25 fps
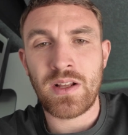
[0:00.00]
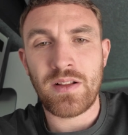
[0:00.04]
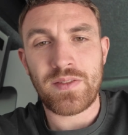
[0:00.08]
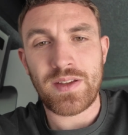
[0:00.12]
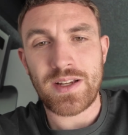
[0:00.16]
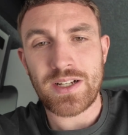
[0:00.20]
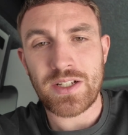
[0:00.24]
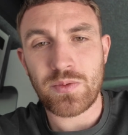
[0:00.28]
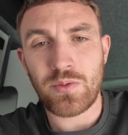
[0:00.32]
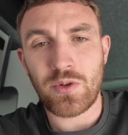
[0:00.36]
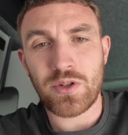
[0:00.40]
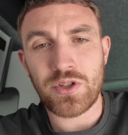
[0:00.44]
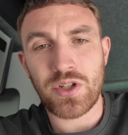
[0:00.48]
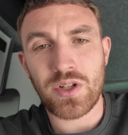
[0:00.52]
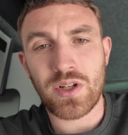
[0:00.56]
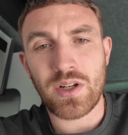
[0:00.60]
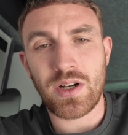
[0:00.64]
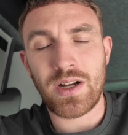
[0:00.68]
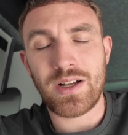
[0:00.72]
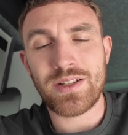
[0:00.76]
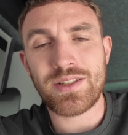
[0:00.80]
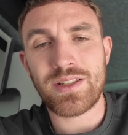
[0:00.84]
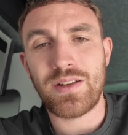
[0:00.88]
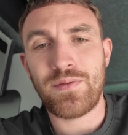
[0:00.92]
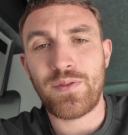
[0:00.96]
Thanks for watching,
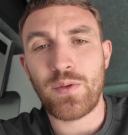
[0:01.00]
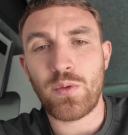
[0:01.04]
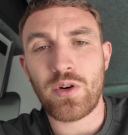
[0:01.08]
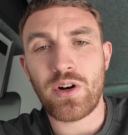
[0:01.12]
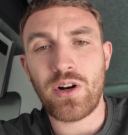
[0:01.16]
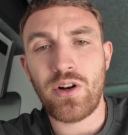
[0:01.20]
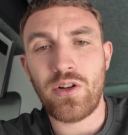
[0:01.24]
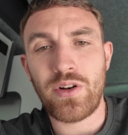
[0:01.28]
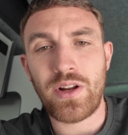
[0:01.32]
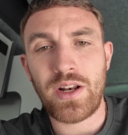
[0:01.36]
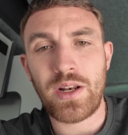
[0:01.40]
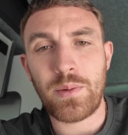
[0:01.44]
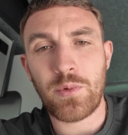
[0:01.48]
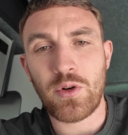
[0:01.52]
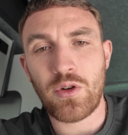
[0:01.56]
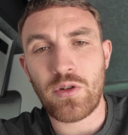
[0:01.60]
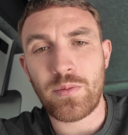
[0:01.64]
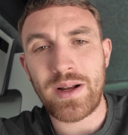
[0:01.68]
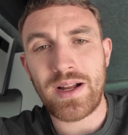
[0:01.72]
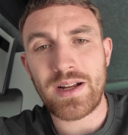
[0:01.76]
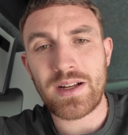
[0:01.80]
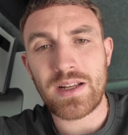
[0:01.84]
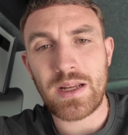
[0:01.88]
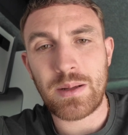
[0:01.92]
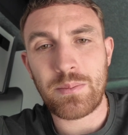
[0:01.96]
guys, and if you want to learn any more
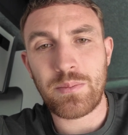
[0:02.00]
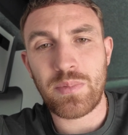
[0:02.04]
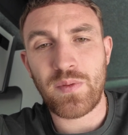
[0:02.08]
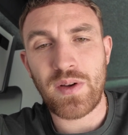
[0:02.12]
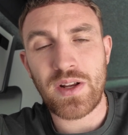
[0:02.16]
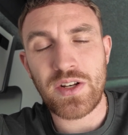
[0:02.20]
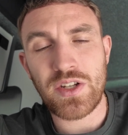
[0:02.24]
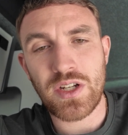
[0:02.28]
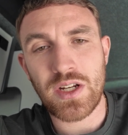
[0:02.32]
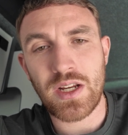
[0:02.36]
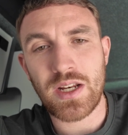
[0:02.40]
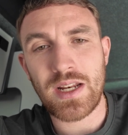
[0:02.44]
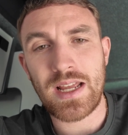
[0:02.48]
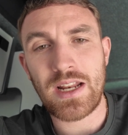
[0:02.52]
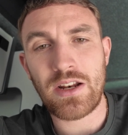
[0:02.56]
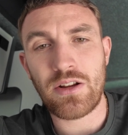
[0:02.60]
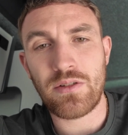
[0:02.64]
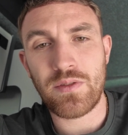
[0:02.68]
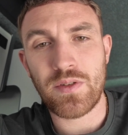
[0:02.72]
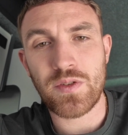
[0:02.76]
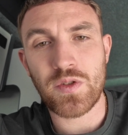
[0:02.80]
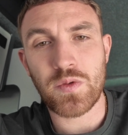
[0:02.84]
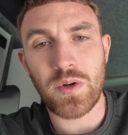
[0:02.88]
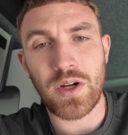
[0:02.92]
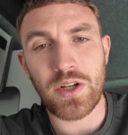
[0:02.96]
about camper vans, you can head
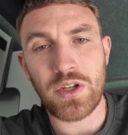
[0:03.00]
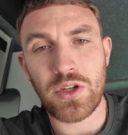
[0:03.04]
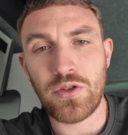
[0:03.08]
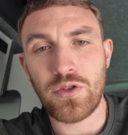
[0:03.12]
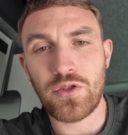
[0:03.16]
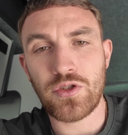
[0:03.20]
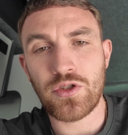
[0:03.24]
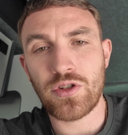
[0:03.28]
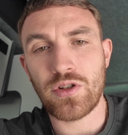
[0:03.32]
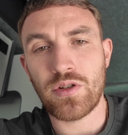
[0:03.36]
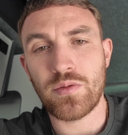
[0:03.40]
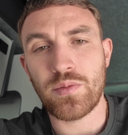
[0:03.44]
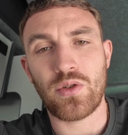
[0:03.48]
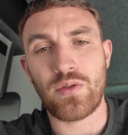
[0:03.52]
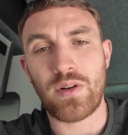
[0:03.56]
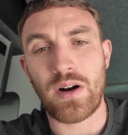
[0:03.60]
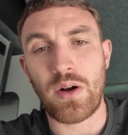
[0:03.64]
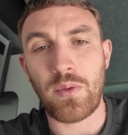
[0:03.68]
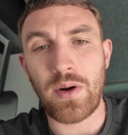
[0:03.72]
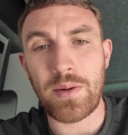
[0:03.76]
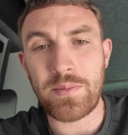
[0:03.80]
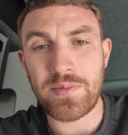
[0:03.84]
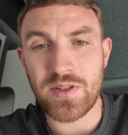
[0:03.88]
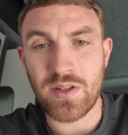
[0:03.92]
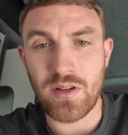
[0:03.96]
over to our YouTube or our
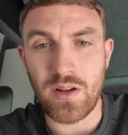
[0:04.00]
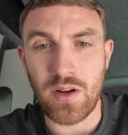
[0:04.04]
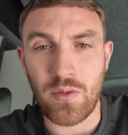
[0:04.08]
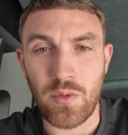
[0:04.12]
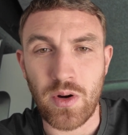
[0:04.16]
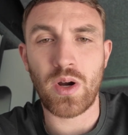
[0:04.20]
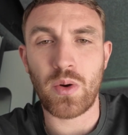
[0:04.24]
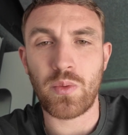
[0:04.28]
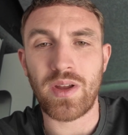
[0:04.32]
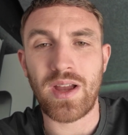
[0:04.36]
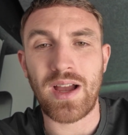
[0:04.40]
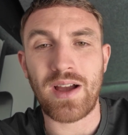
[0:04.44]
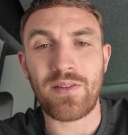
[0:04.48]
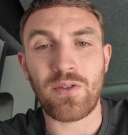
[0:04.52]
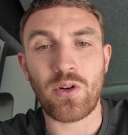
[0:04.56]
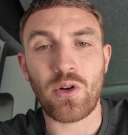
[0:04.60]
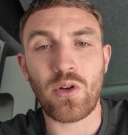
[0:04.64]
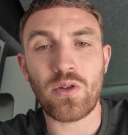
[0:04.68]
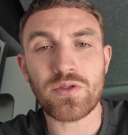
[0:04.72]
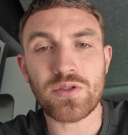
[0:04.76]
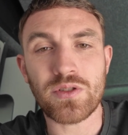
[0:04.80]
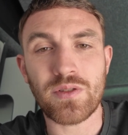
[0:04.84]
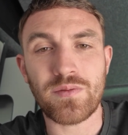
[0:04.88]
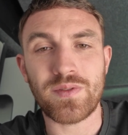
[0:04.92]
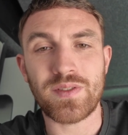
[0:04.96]
website where we have
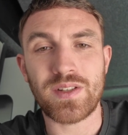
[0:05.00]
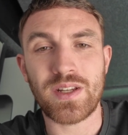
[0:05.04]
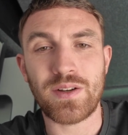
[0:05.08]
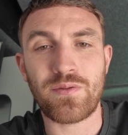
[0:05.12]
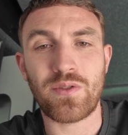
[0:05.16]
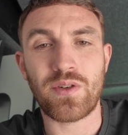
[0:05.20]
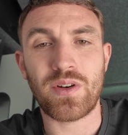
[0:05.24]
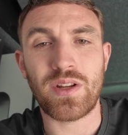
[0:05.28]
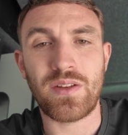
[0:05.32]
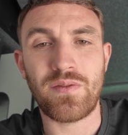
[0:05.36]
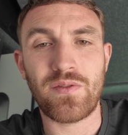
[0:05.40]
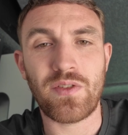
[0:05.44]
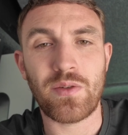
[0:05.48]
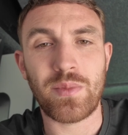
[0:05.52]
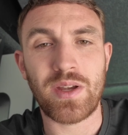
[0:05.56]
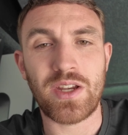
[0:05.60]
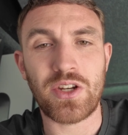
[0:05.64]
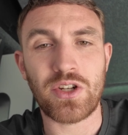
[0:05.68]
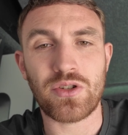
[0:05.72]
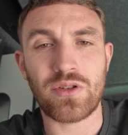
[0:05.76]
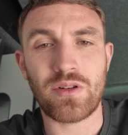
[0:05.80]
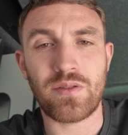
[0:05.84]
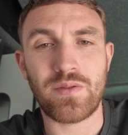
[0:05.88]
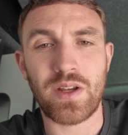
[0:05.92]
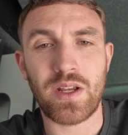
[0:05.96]
lots of different
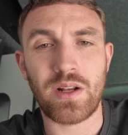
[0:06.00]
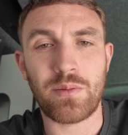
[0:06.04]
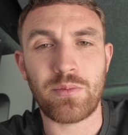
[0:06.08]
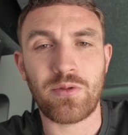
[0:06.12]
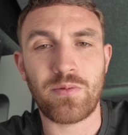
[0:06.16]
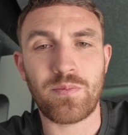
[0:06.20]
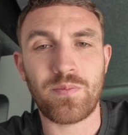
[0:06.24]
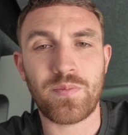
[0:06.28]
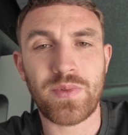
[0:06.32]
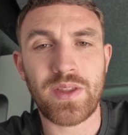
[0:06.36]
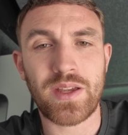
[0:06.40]
information available.